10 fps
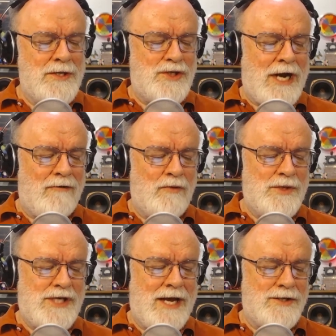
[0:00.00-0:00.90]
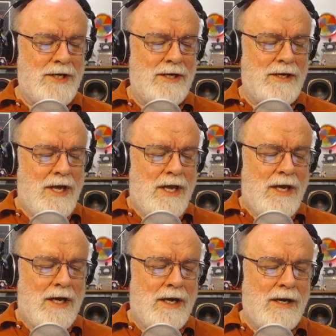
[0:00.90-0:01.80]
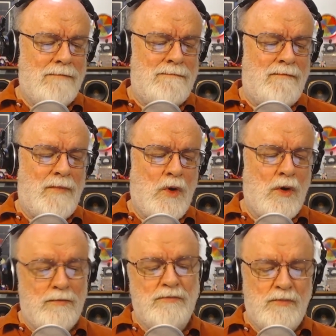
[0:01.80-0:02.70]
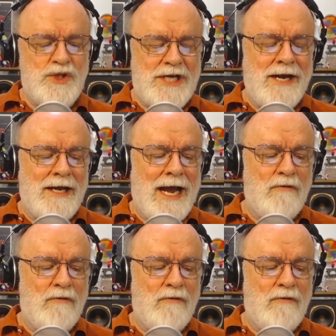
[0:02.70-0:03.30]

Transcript: in the chat room is asking or stating,